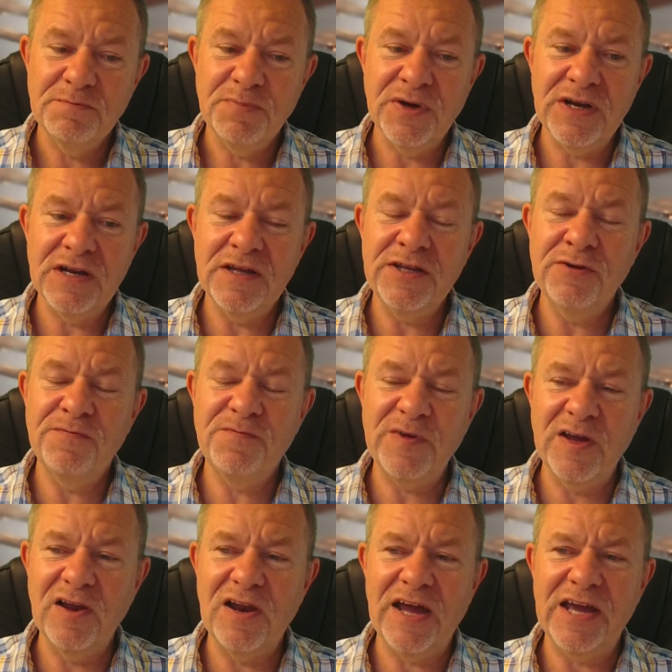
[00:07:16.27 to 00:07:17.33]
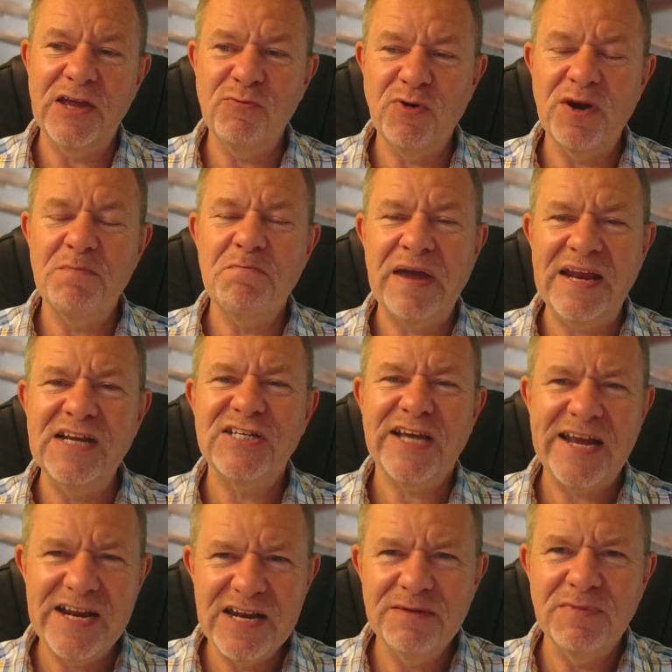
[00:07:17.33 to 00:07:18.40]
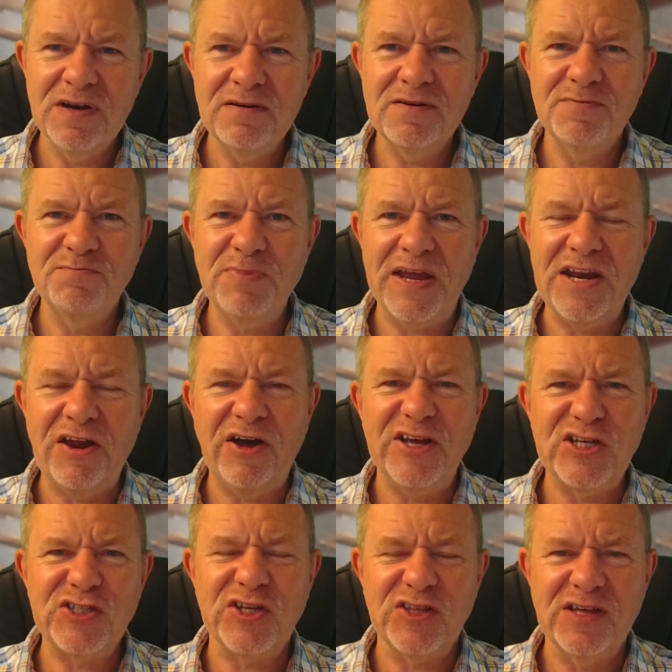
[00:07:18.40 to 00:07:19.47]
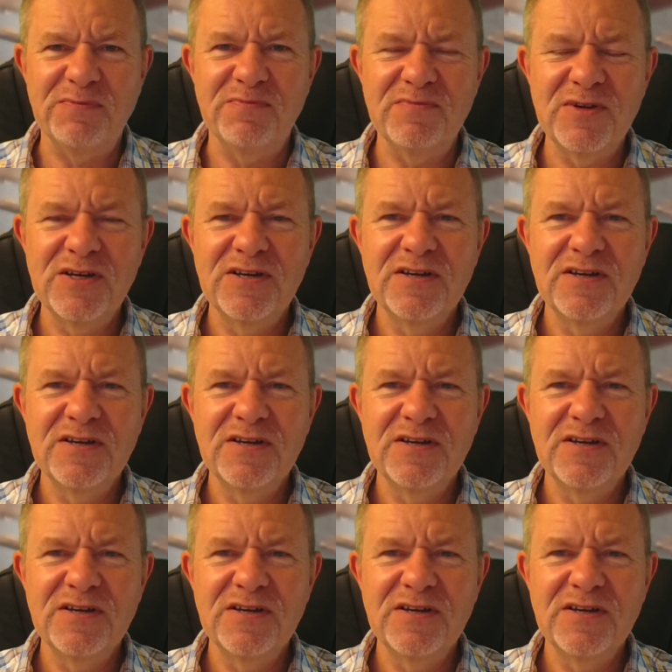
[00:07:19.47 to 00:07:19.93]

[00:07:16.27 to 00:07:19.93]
But you feel like you want to maintain them and be nice to them.